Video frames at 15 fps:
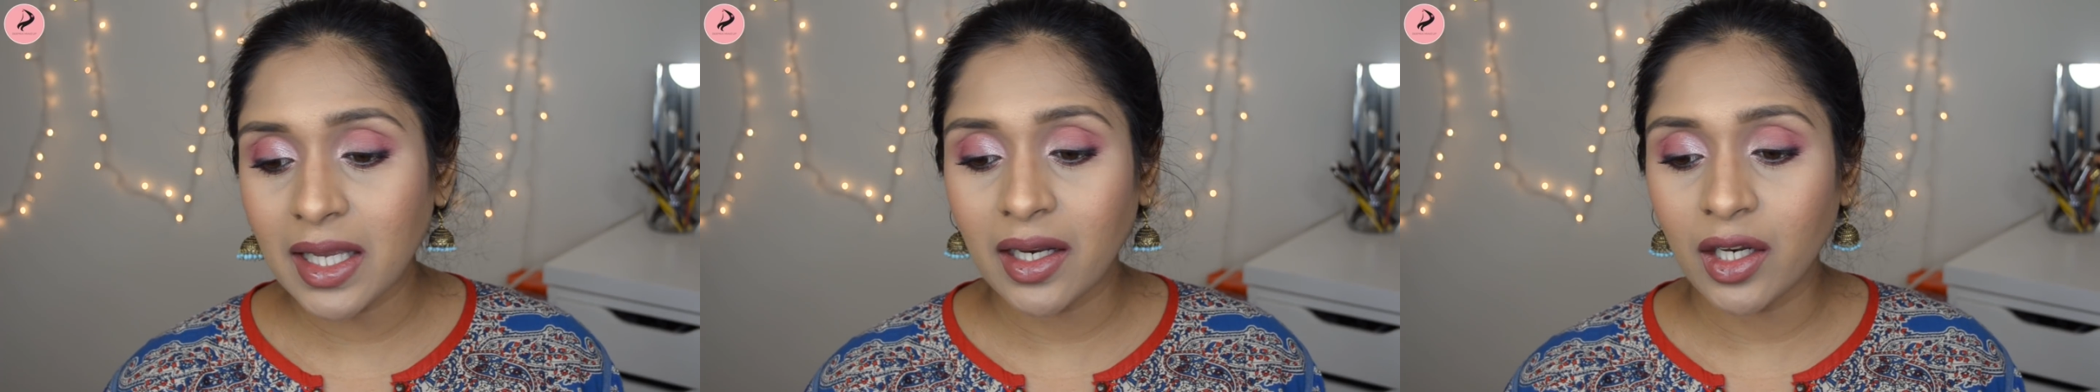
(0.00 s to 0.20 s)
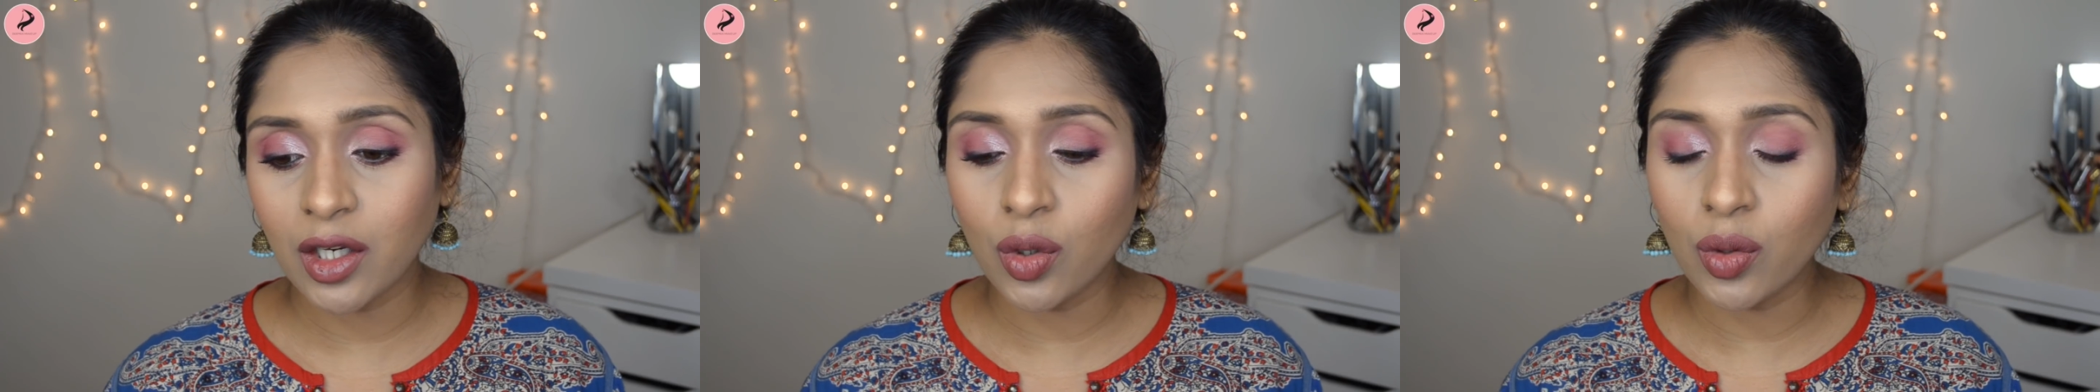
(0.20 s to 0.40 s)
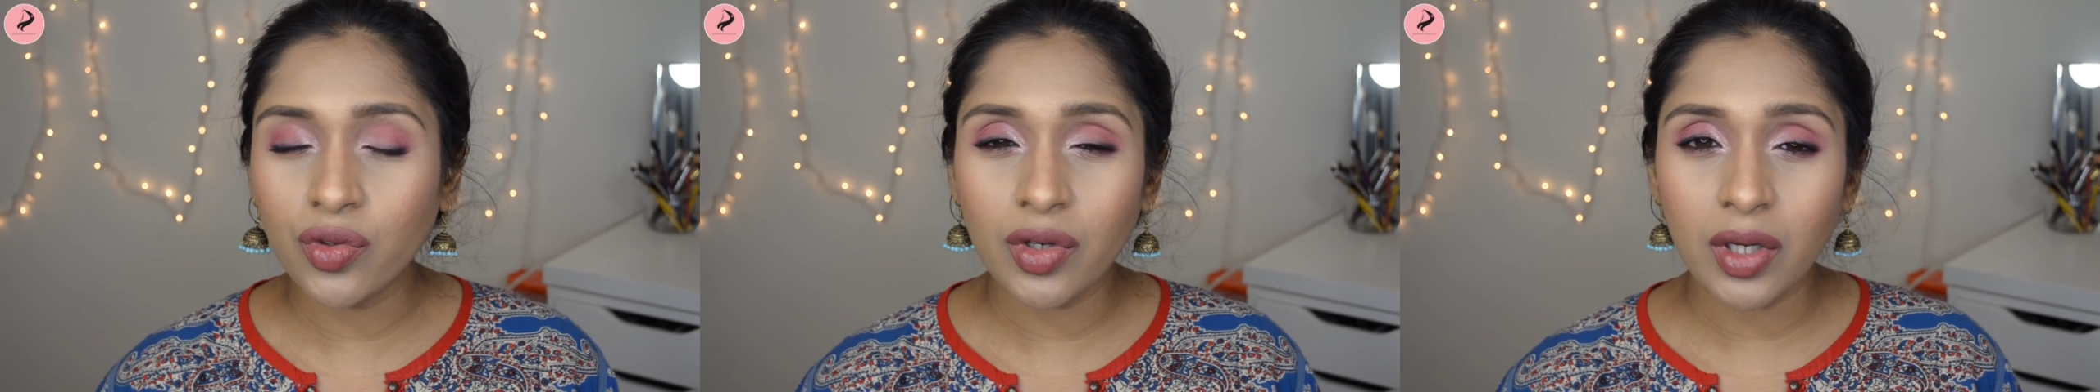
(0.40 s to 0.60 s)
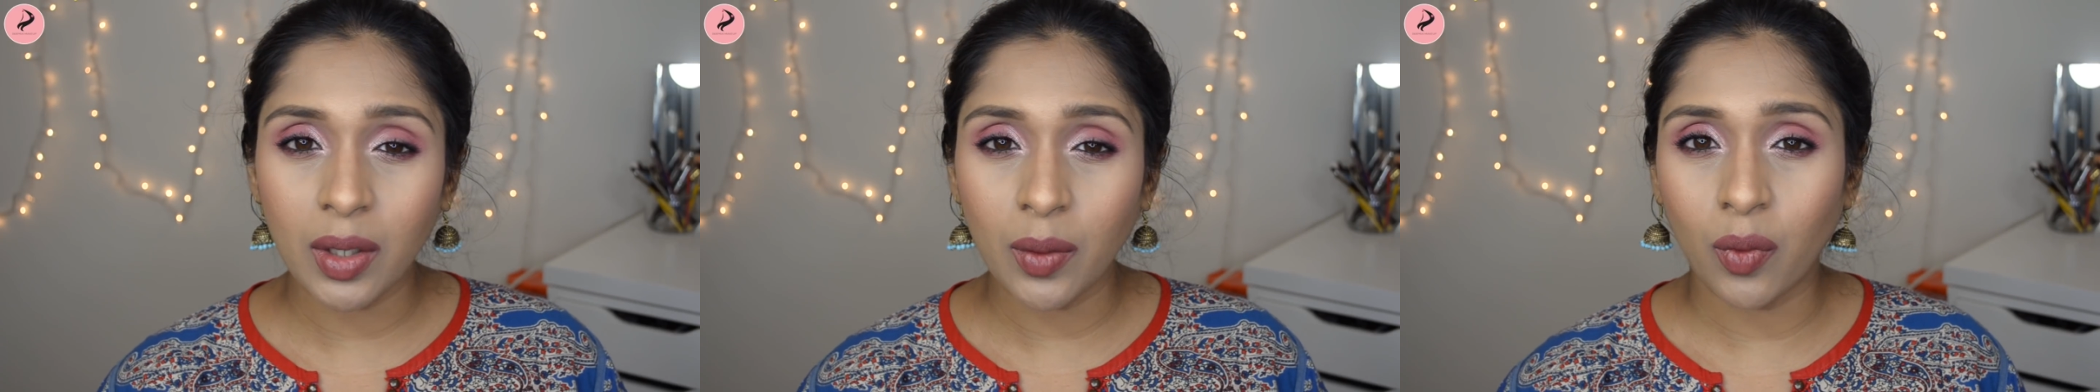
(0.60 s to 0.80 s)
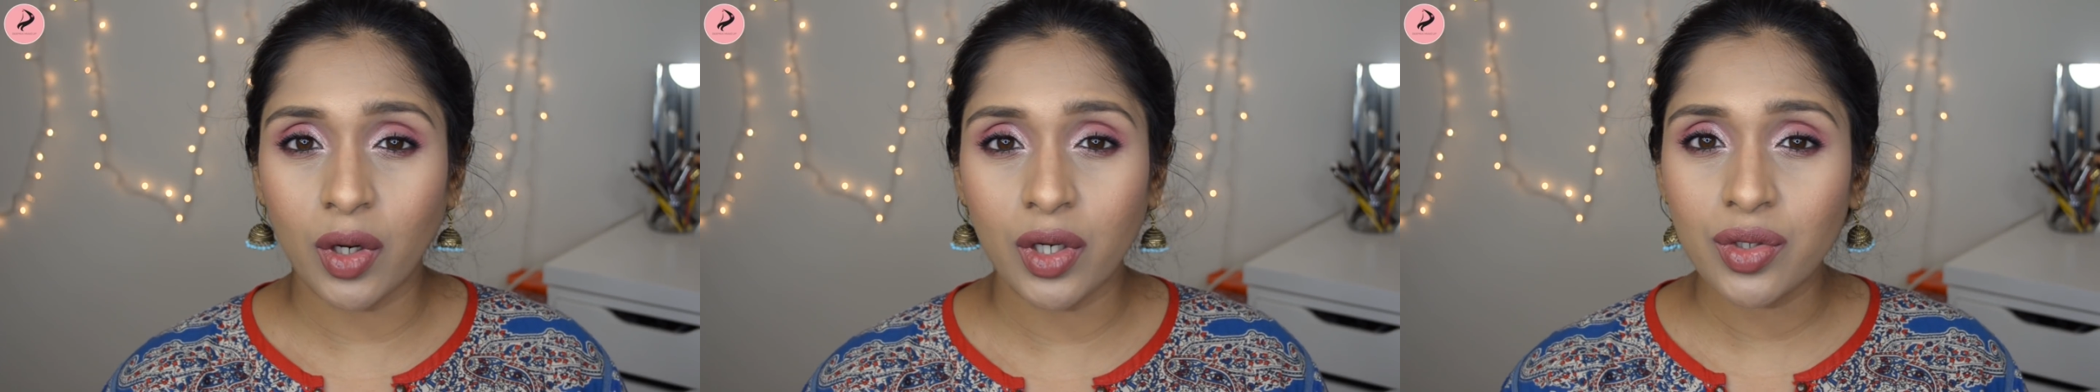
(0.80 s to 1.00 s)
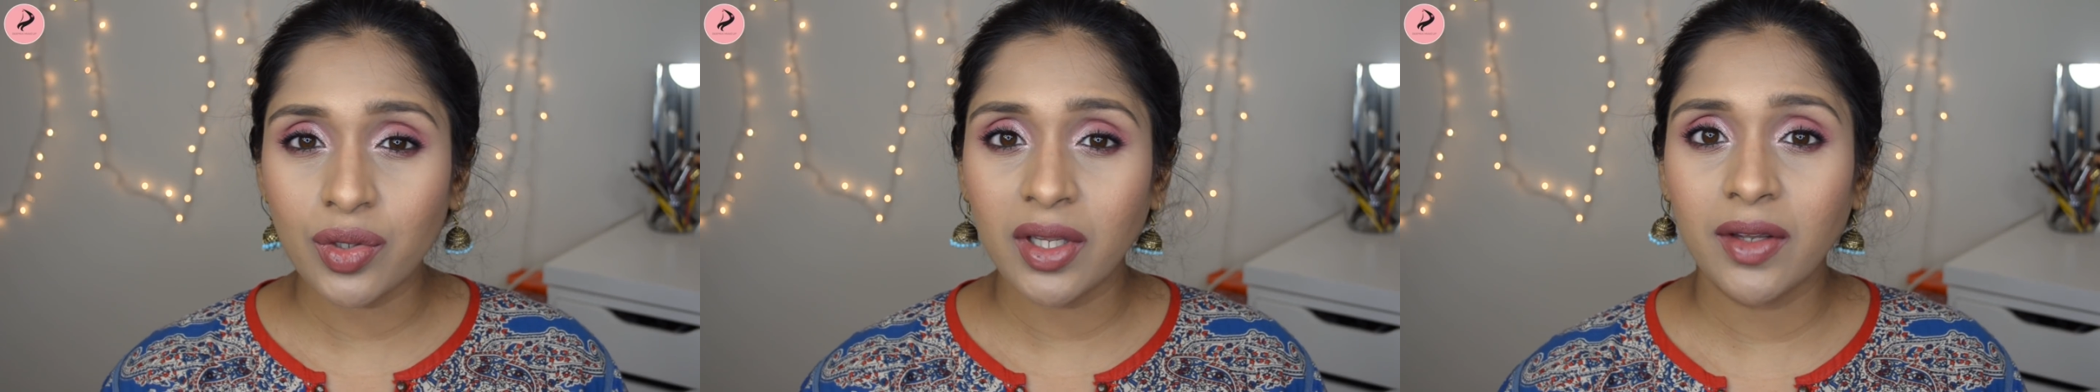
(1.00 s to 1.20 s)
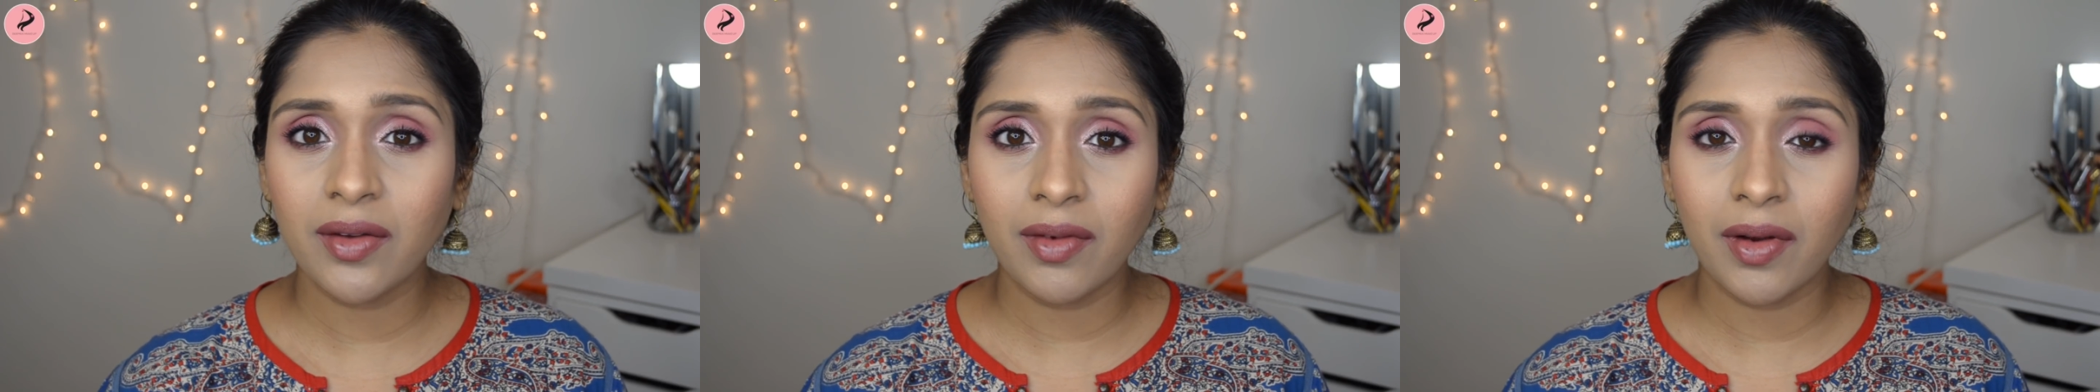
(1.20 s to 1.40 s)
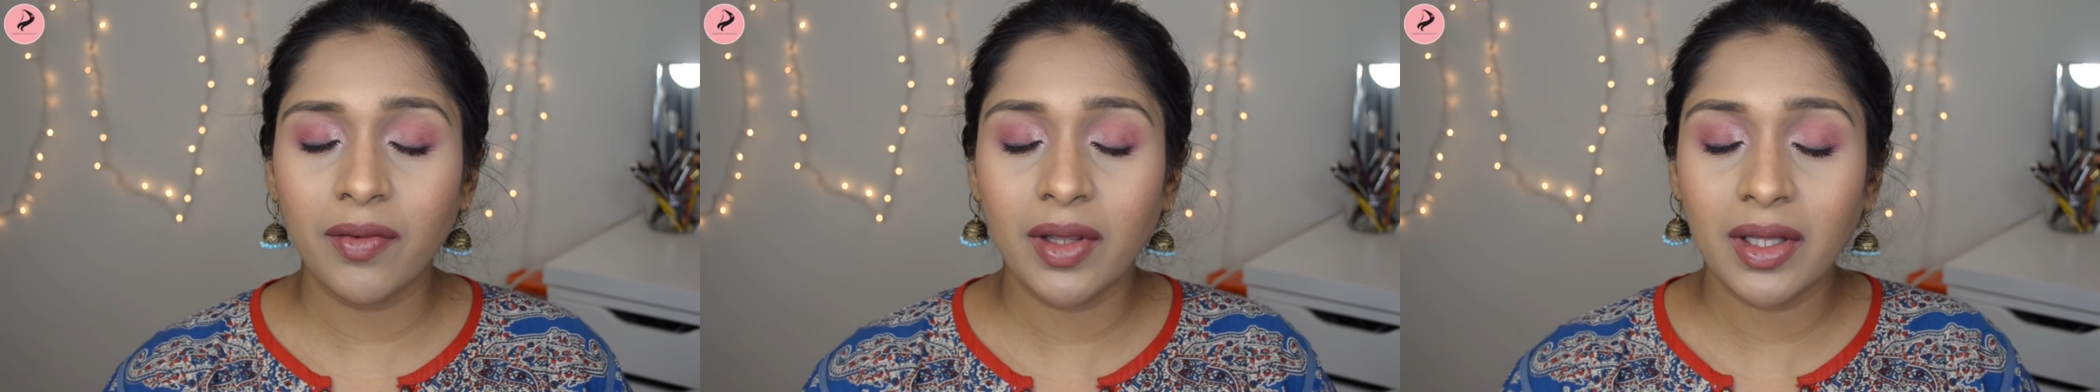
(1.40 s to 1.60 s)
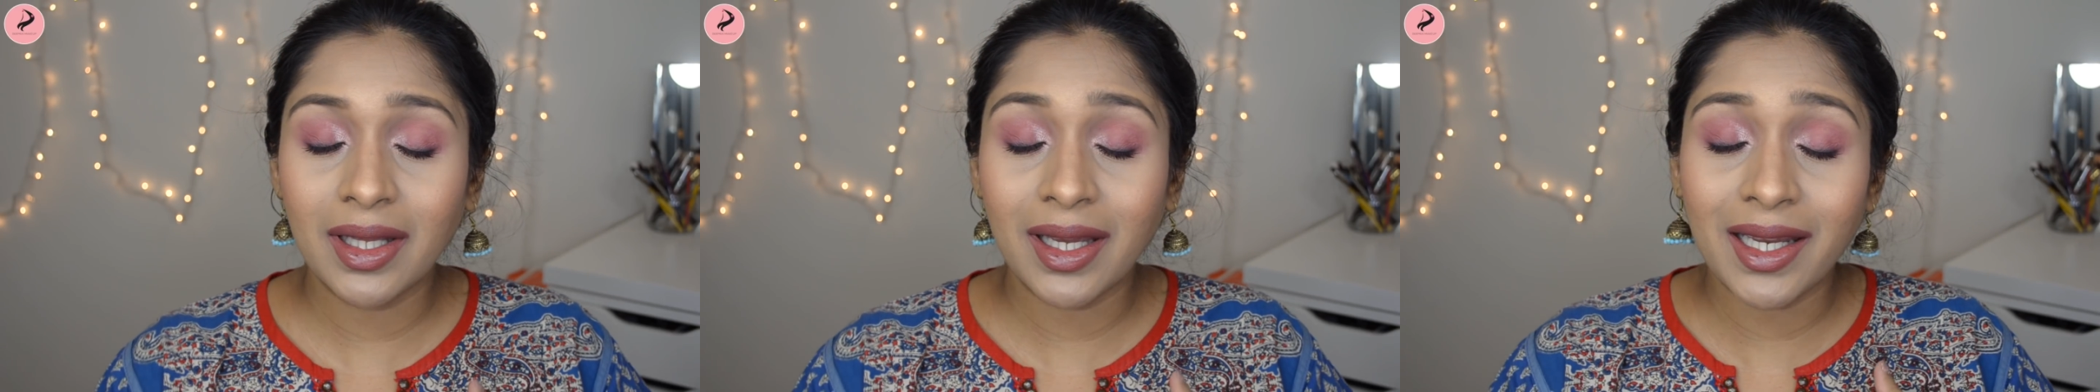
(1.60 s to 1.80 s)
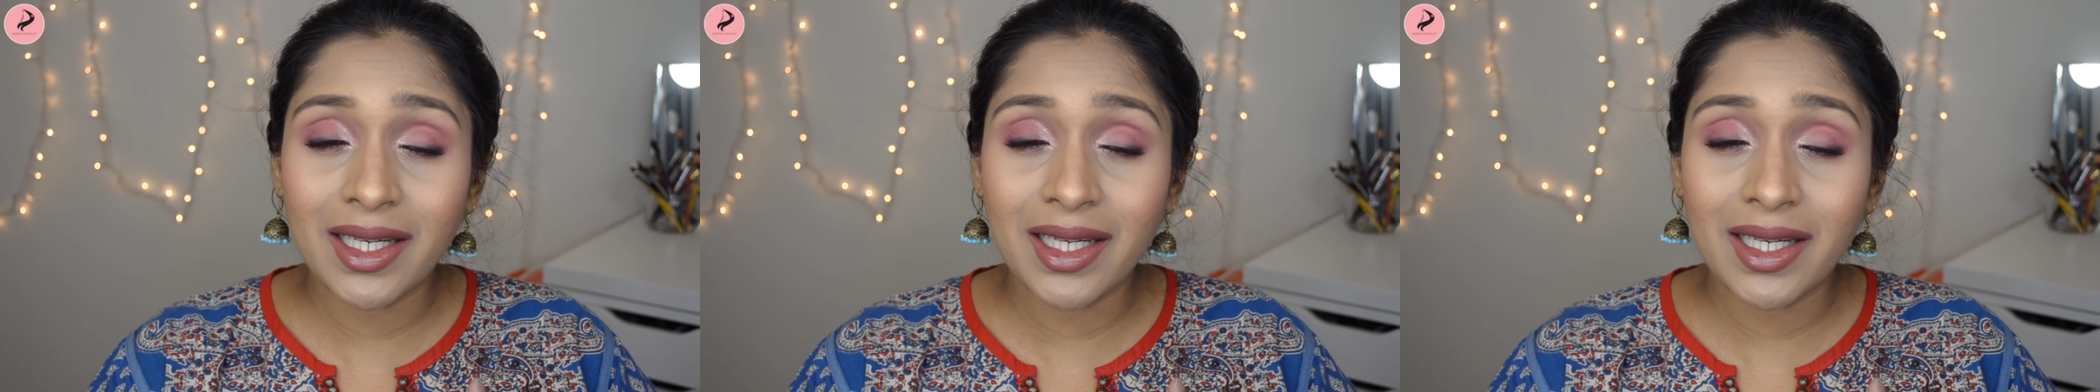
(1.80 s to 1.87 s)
and I don't really want to give away the